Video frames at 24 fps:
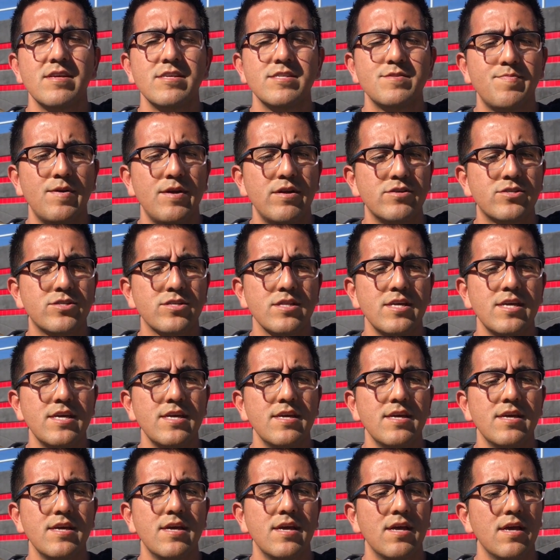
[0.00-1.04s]

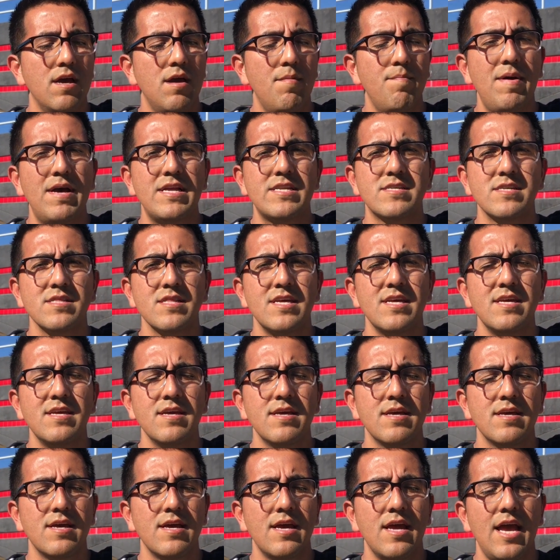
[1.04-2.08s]
spiritually, mentally,
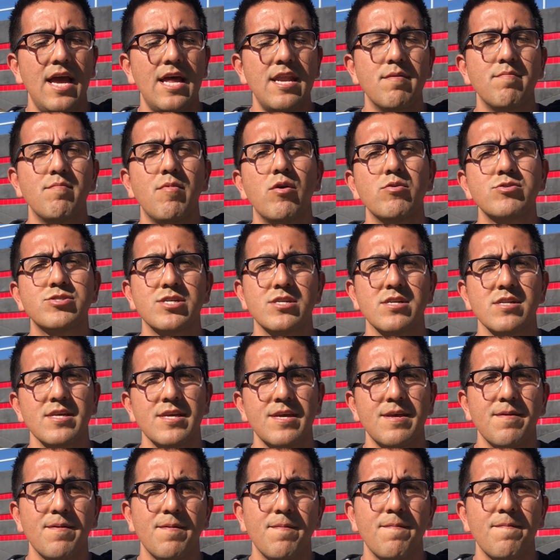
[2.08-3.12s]
and
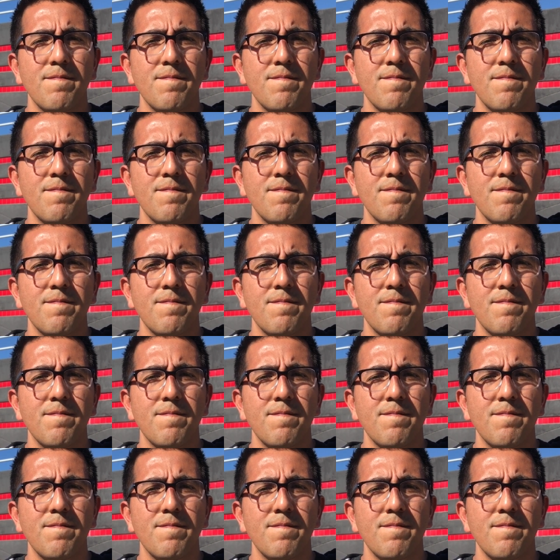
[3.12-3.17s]
emotionally